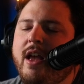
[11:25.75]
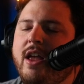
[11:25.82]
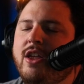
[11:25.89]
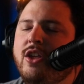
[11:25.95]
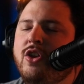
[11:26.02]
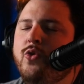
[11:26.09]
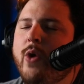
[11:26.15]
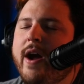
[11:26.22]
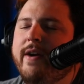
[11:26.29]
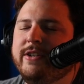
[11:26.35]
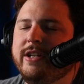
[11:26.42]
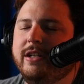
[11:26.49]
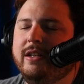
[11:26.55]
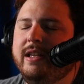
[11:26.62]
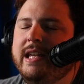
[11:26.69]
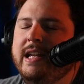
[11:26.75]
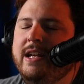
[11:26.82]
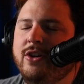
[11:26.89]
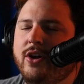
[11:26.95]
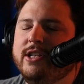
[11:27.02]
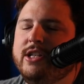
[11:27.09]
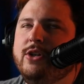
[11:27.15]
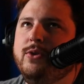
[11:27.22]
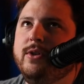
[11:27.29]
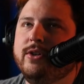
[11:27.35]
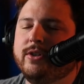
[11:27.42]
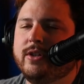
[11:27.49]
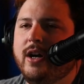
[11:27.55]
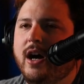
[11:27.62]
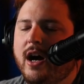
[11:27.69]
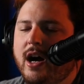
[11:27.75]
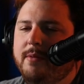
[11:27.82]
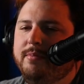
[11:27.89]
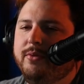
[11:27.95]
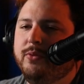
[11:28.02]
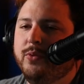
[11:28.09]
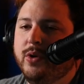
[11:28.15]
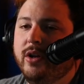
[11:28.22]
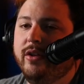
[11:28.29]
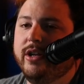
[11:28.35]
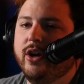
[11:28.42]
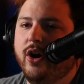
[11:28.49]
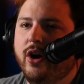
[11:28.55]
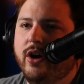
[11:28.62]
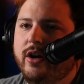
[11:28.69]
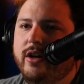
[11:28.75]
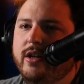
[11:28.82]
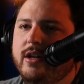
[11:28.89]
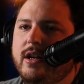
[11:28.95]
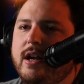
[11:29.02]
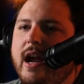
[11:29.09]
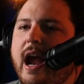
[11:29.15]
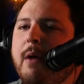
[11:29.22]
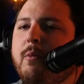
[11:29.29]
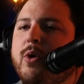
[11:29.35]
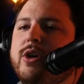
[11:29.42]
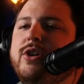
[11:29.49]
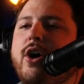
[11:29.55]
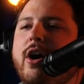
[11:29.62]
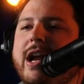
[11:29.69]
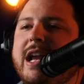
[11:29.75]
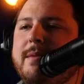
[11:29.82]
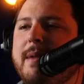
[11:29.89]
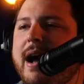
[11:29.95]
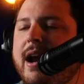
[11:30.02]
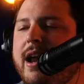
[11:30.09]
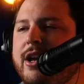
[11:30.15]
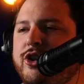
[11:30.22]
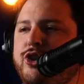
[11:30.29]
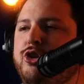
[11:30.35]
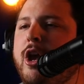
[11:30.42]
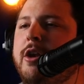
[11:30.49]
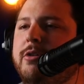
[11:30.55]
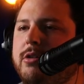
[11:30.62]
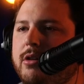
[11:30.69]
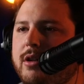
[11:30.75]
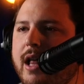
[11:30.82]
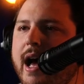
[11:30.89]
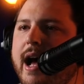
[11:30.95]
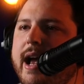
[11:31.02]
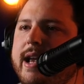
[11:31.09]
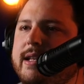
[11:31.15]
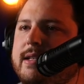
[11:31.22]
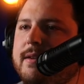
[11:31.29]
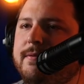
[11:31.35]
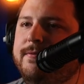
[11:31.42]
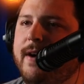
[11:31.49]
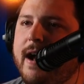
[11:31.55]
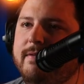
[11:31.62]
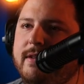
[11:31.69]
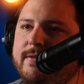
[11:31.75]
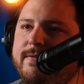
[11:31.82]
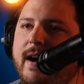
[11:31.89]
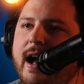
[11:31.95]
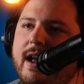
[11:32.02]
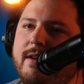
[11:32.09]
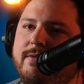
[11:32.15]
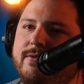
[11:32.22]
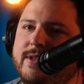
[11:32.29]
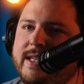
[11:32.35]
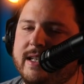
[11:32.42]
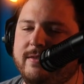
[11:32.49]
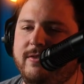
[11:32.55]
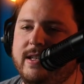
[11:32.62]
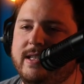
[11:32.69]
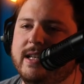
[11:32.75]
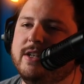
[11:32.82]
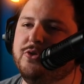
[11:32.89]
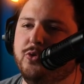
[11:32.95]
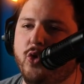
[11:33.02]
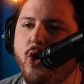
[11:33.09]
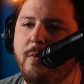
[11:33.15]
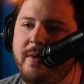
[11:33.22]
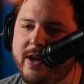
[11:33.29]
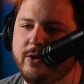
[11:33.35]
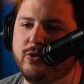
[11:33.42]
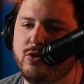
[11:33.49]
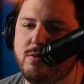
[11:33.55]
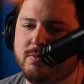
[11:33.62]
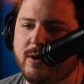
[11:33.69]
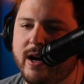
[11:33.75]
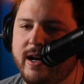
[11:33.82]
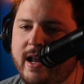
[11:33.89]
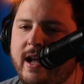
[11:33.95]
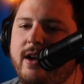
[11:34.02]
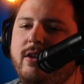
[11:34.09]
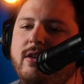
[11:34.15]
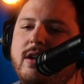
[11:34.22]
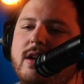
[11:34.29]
you have to lean onto your comp really hard. And we're talking about a generalized 5v5, 6v6 roaming group right now.